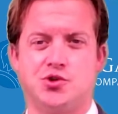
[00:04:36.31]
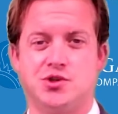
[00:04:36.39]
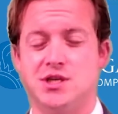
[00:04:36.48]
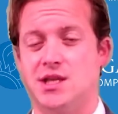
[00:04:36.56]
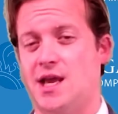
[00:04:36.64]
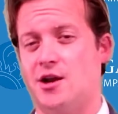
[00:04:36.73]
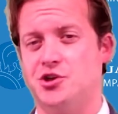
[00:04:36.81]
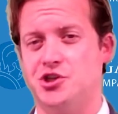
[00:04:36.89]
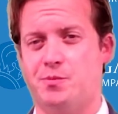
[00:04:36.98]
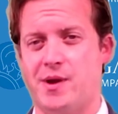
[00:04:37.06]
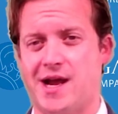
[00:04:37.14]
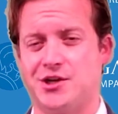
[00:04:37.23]
to the energy
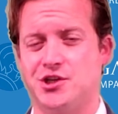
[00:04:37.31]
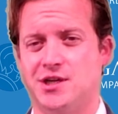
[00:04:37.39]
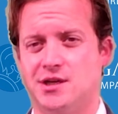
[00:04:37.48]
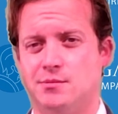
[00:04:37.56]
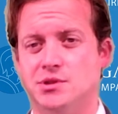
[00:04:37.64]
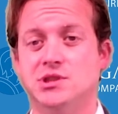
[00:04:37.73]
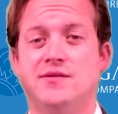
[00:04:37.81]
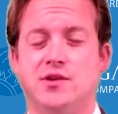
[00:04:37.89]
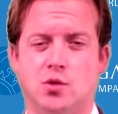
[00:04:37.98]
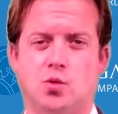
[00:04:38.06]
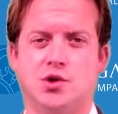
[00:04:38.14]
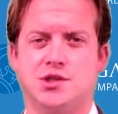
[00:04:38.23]
patch, believing the
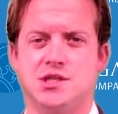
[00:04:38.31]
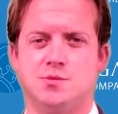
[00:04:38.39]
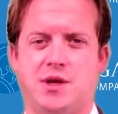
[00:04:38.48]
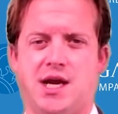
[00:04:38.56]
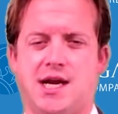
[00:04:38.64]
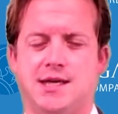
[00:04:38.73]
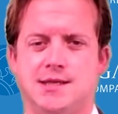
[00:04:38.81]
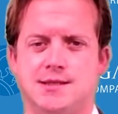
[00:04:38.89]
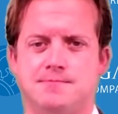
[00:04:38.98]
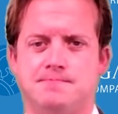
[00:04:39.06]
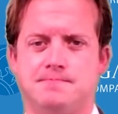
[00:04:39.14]
worst is behind us.